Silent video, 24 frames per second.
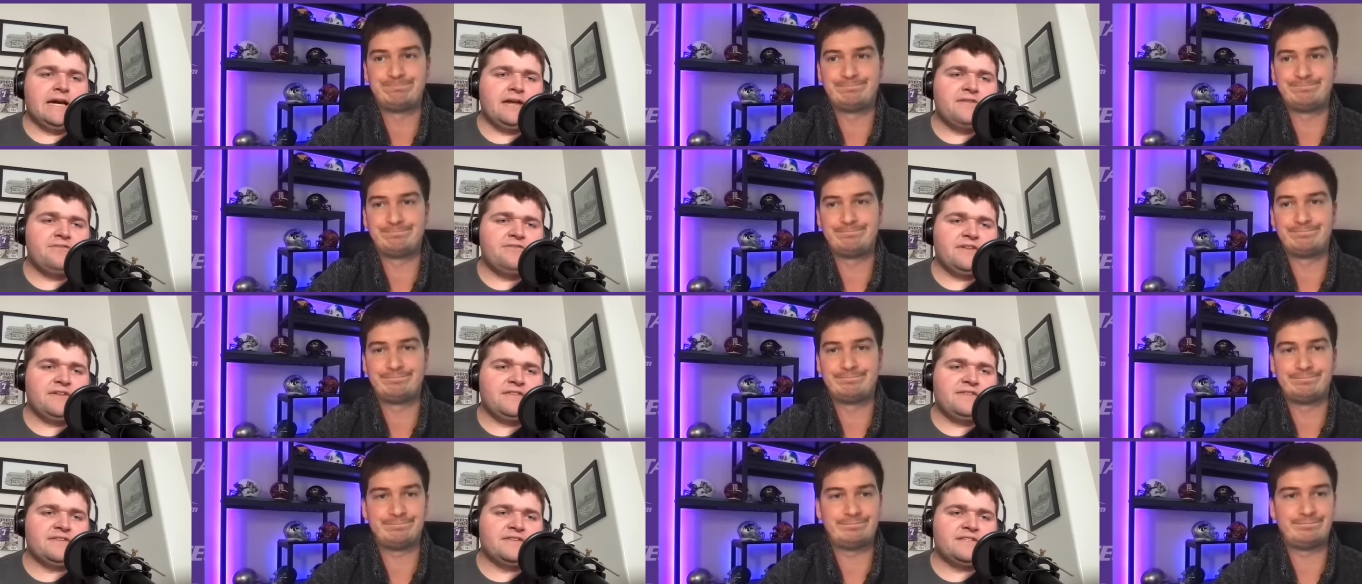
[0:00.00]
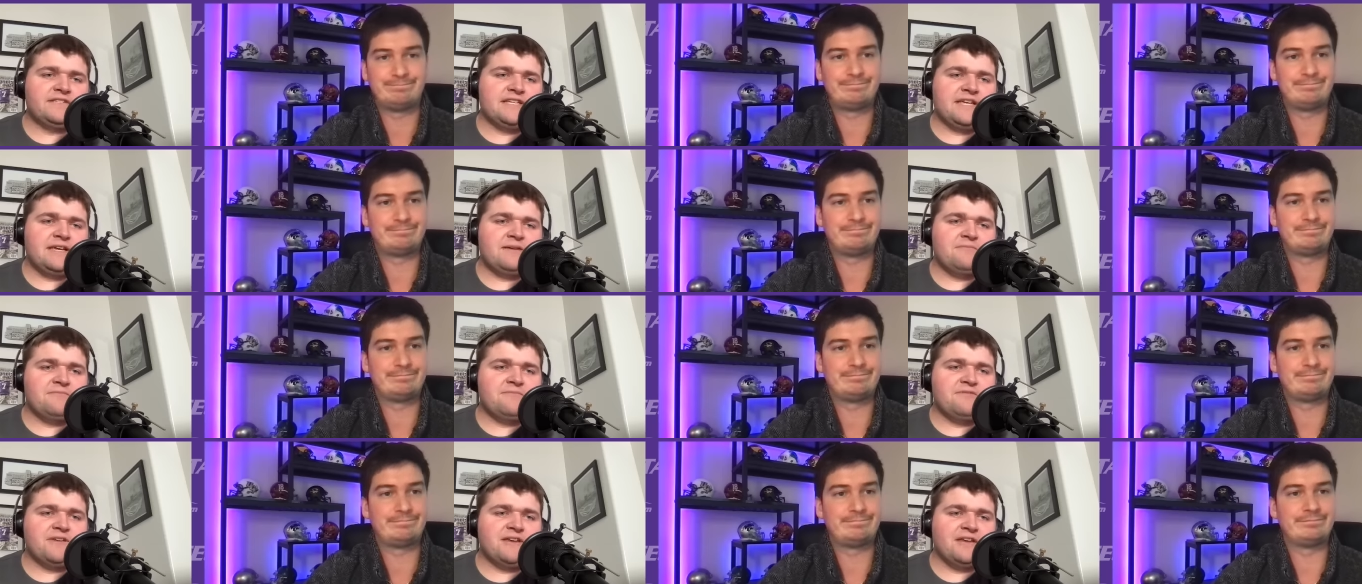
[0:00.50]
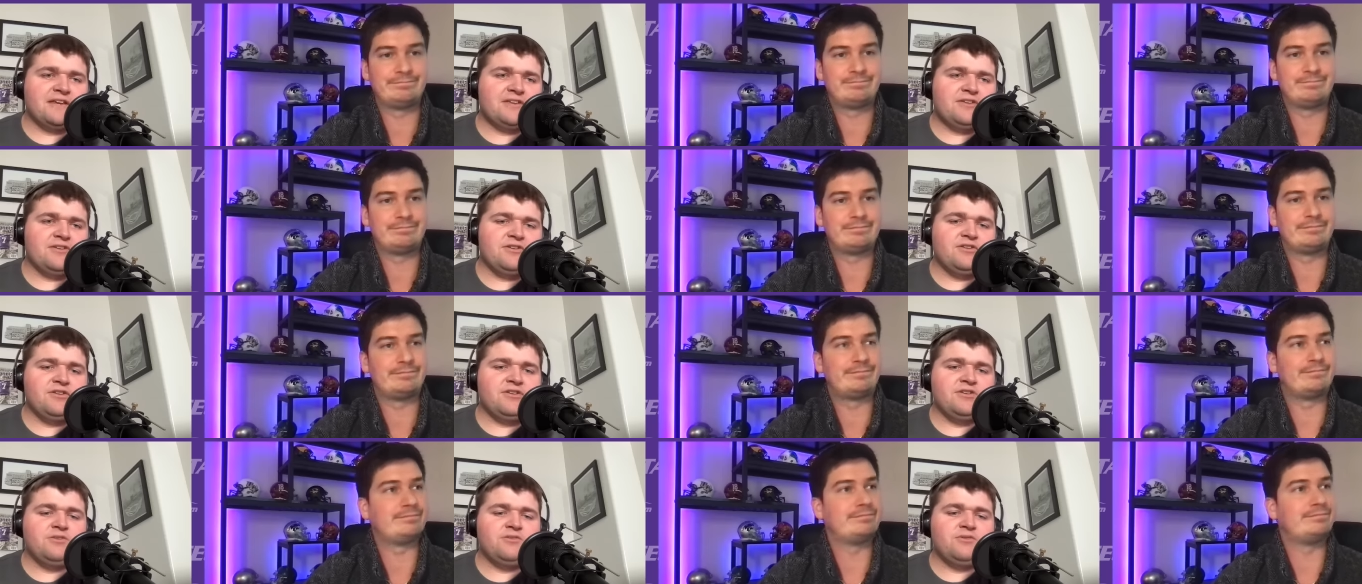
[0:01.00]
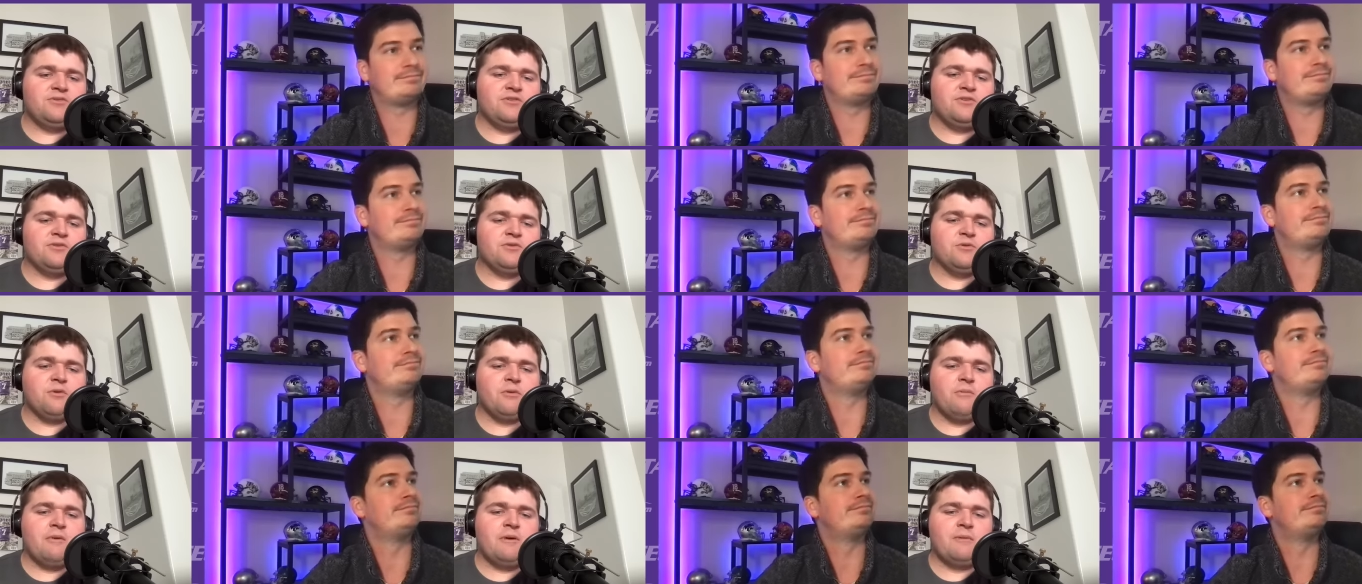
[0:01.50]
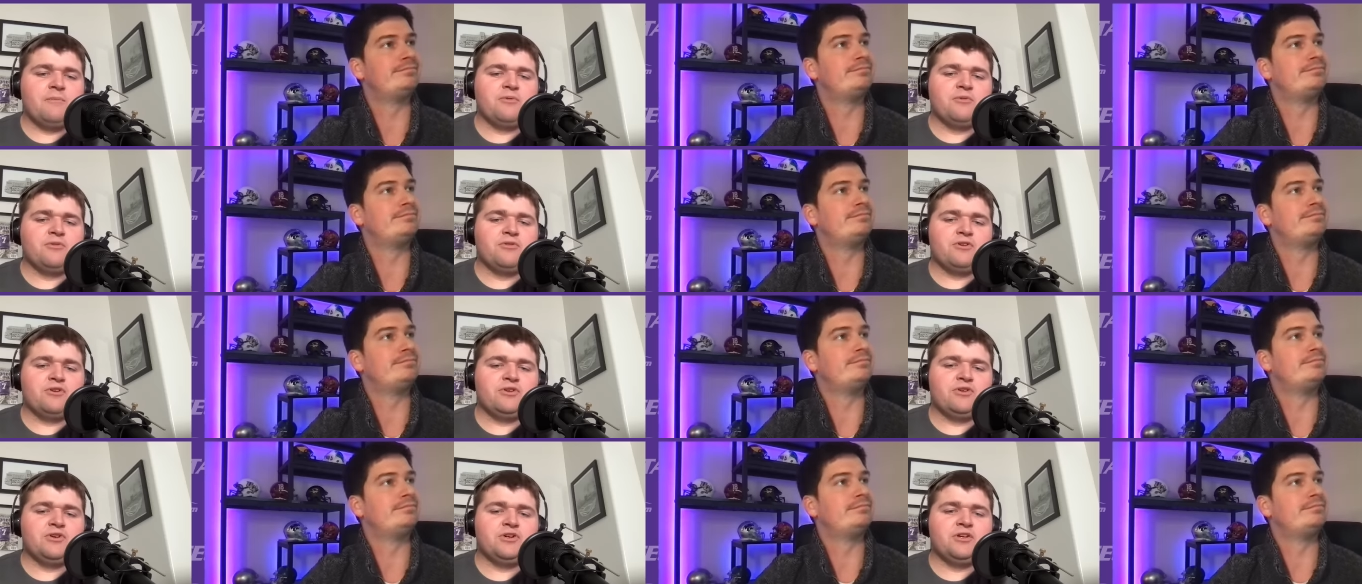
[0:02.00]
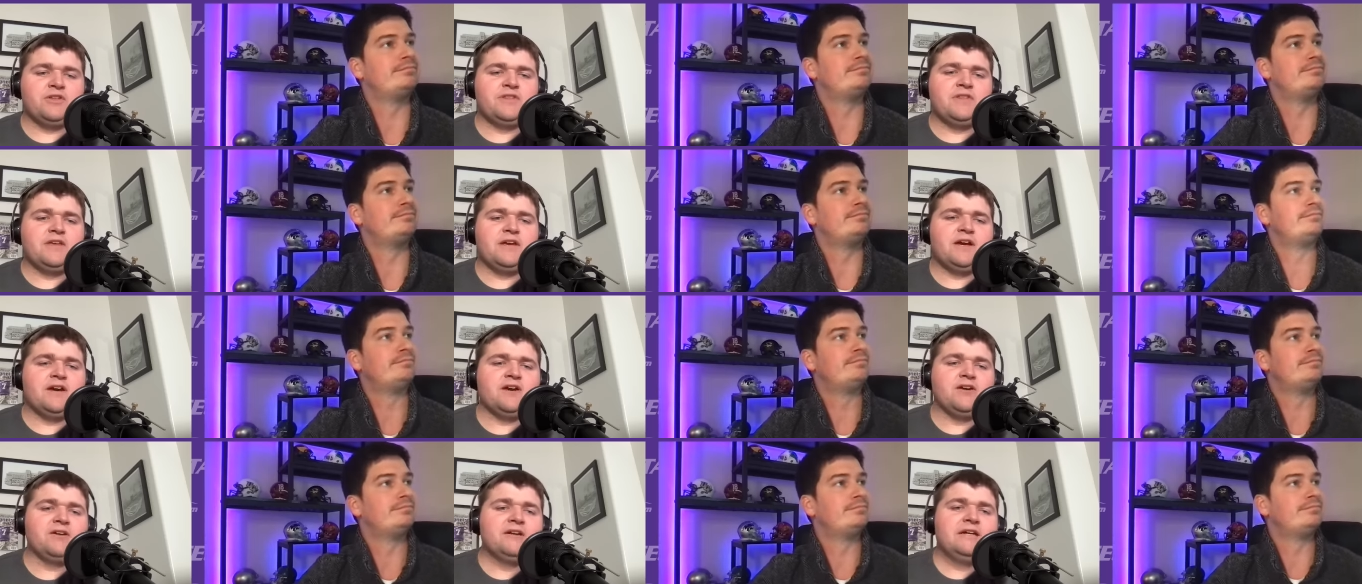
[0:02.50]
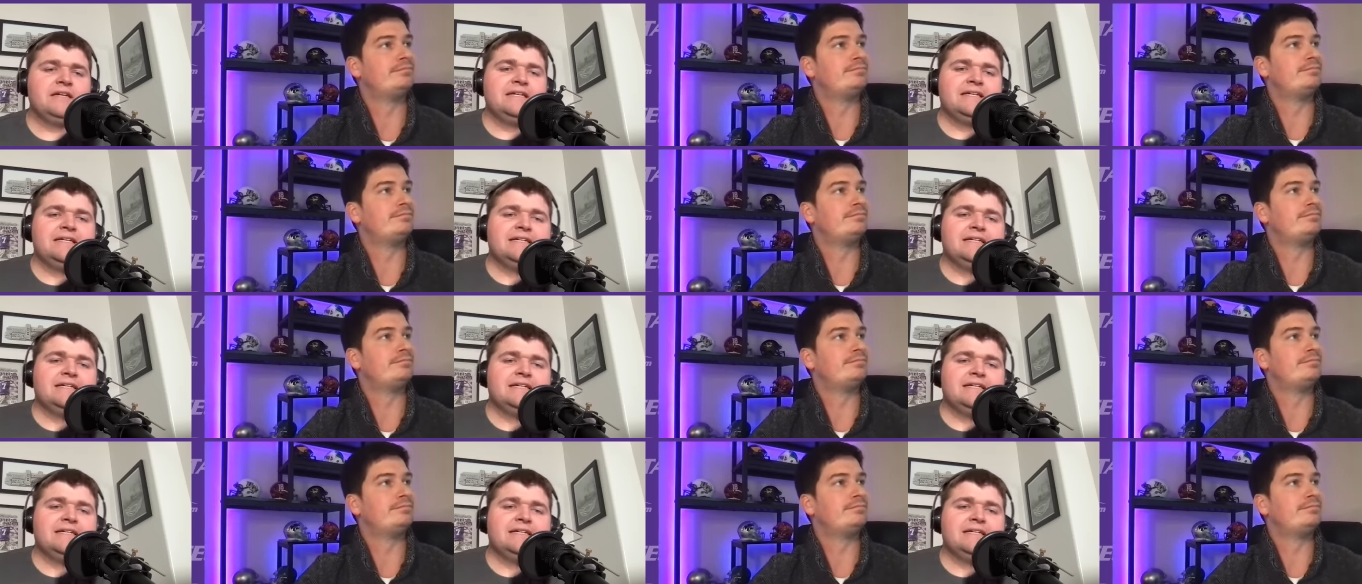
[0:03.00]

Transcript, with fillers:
Speaker 1: I think the same thing. You remember the good there.